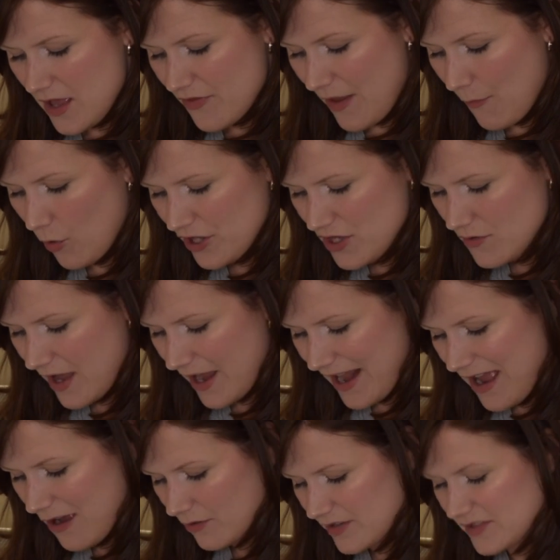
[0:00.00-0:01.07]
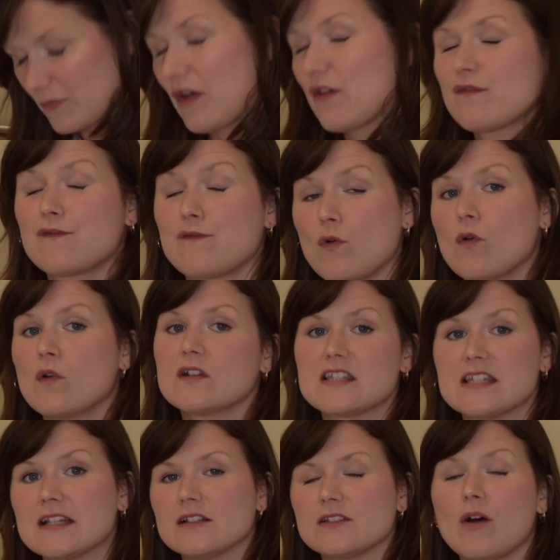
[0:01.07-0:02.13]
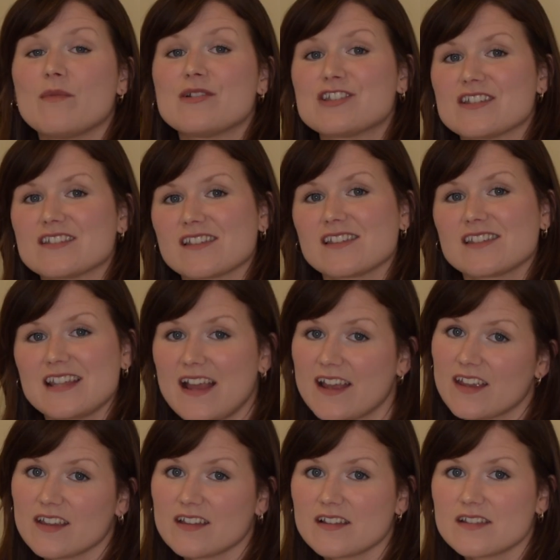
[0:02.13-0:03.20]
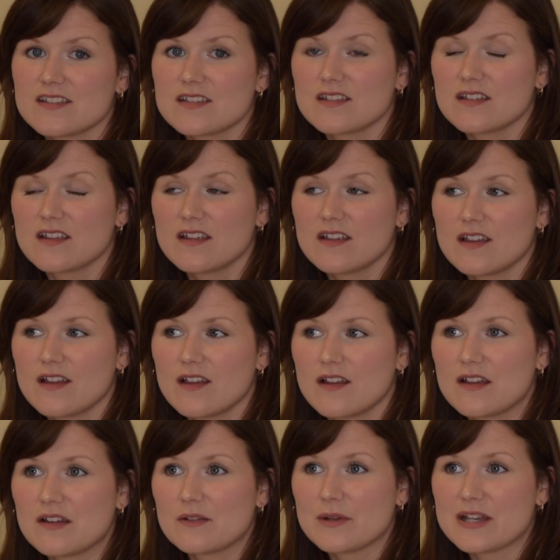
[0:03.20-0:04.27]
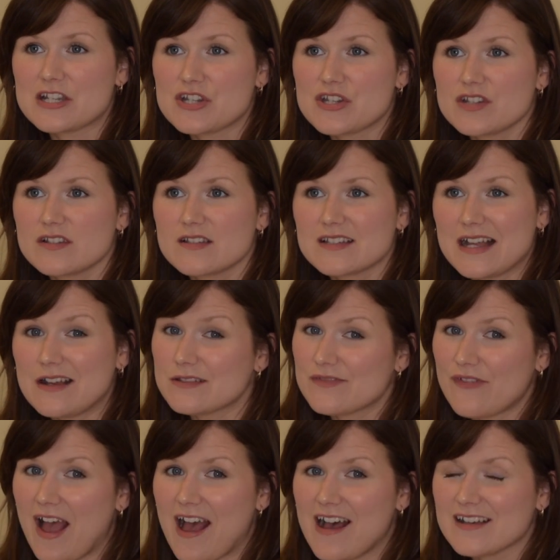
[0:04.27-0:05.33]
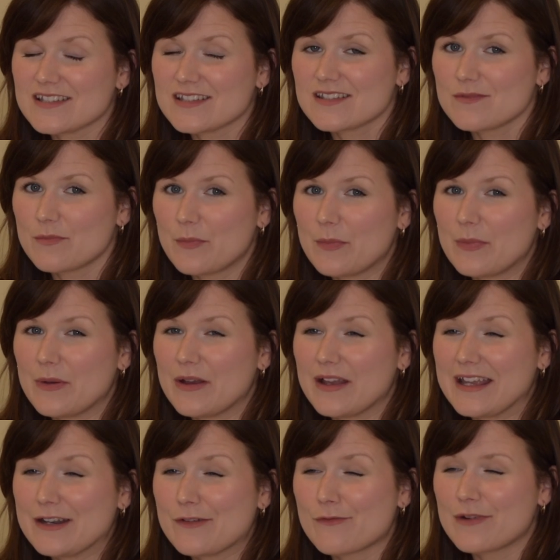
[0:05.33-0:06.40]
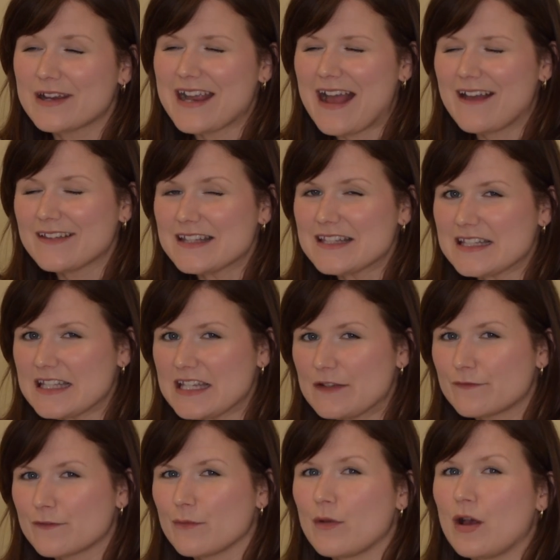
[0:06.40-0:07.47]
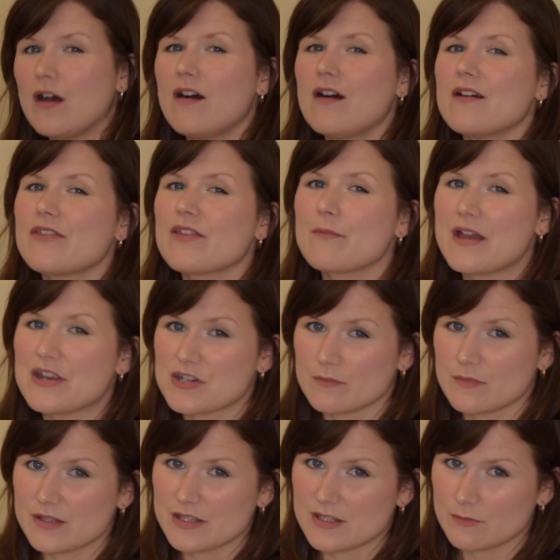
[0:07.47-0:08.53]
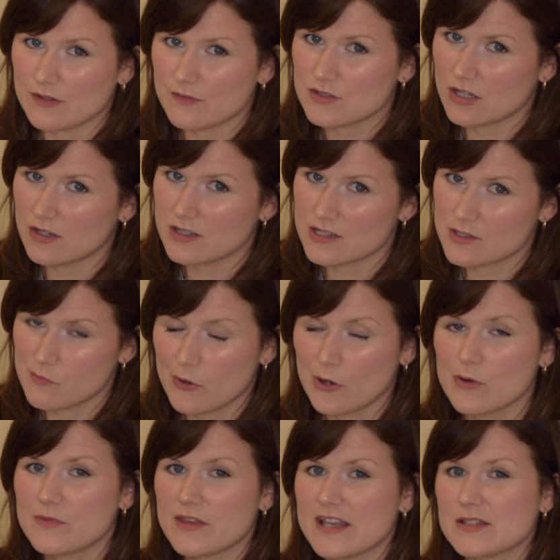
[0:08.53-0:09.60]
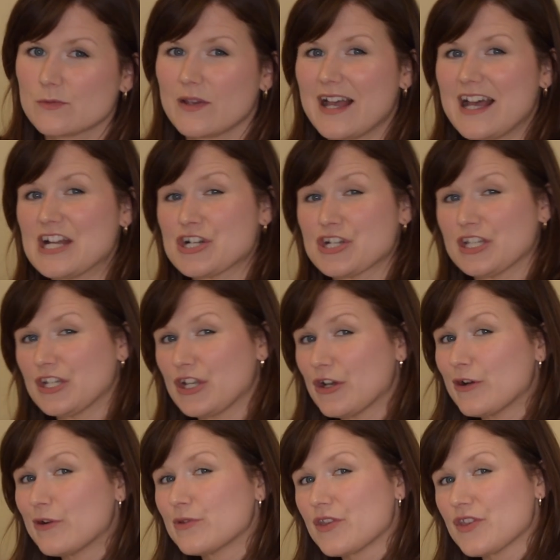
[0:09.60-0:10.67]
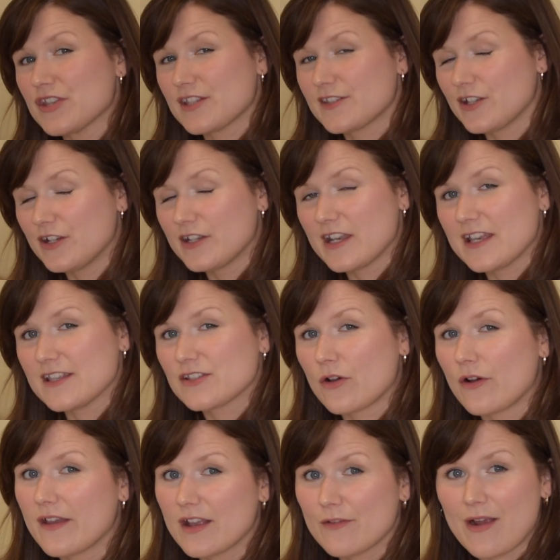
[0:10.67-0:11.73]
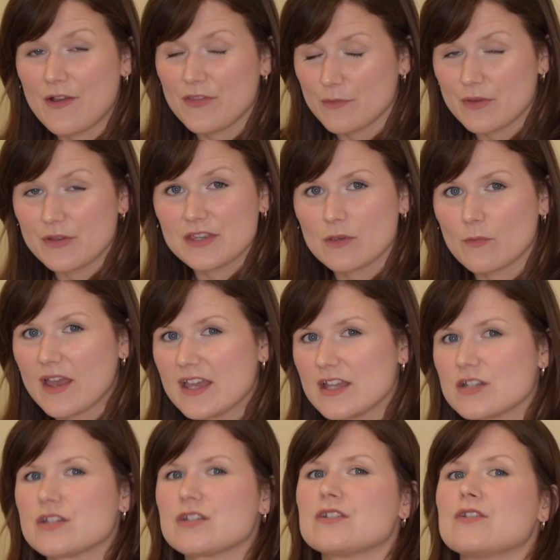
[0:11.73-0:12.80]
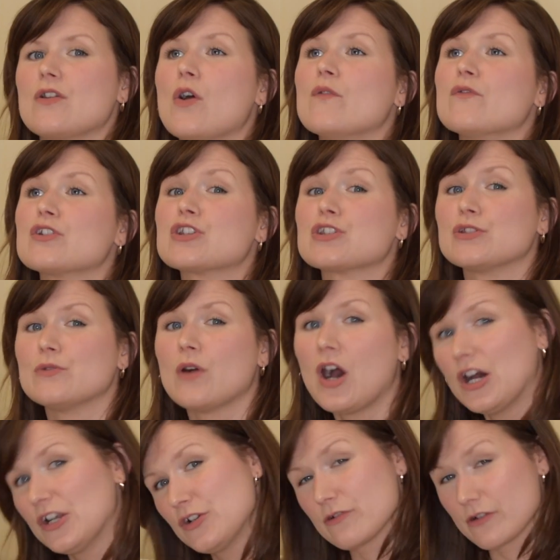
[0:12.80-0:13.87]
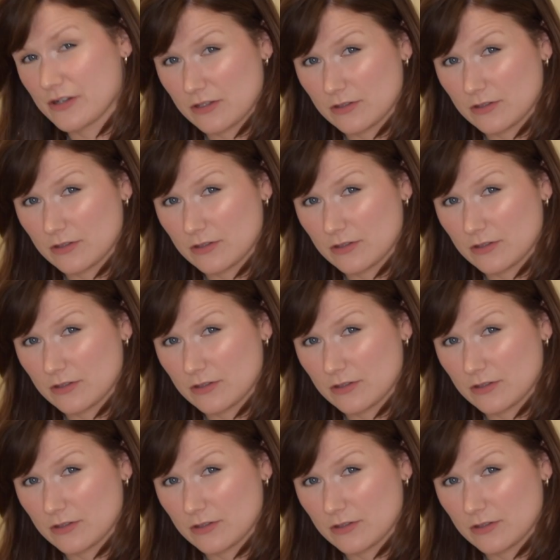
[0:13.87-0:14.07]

then what you get out is about 40 kilometers a second, which sounds fast. But in reality, from other measurements we've done to probe this, we actually know that the sun is going around the Milky Way at over 200